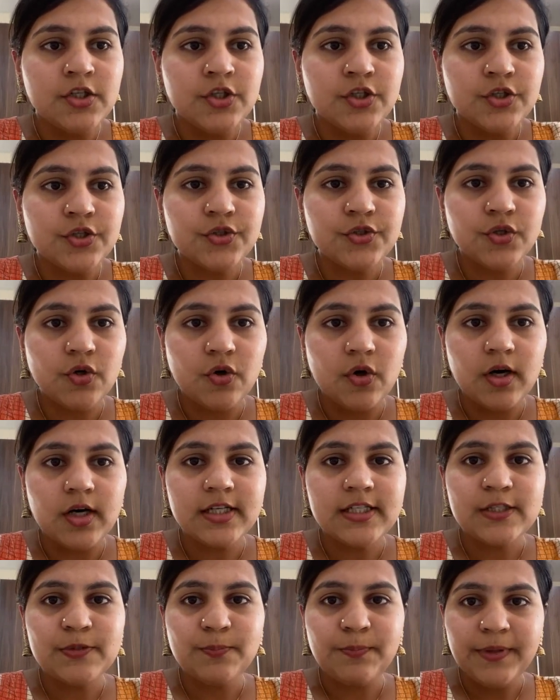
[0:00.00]
So a
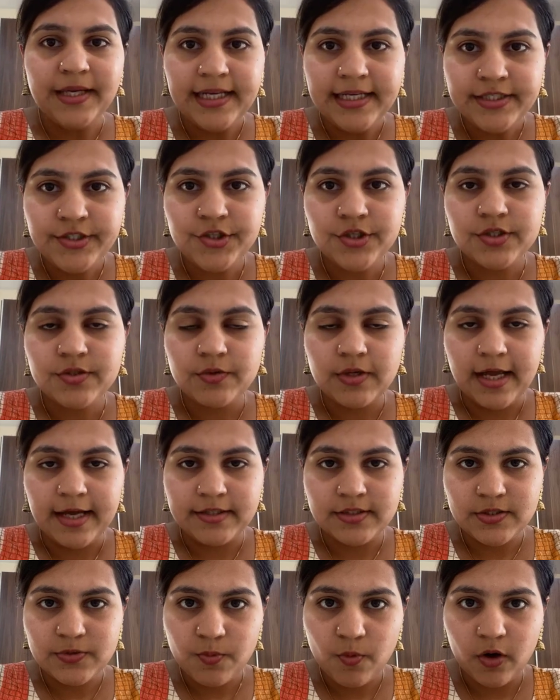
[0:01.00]
speech
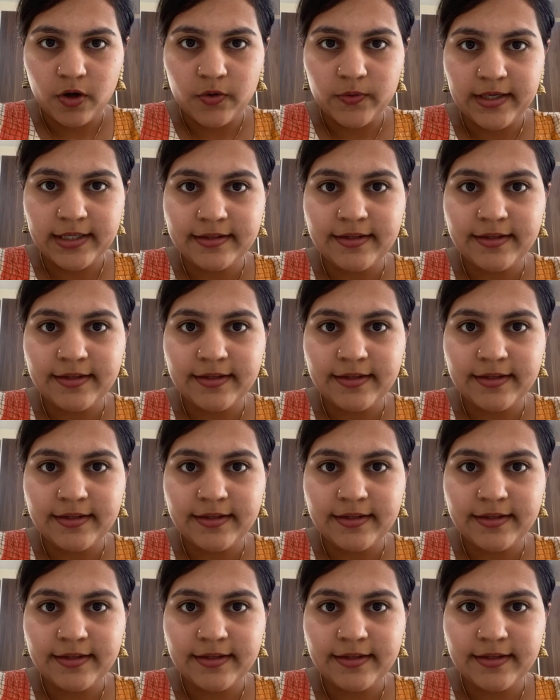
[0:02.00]
and swallowing